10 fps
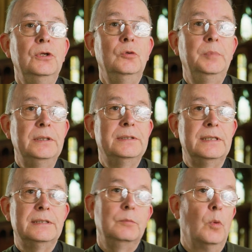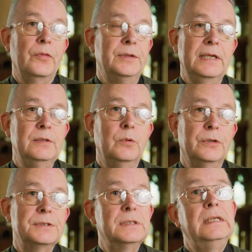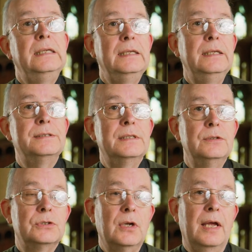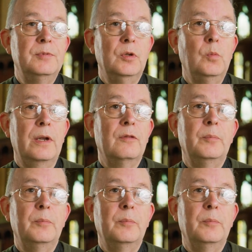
who built it," and what the date was, is inscribed on one of the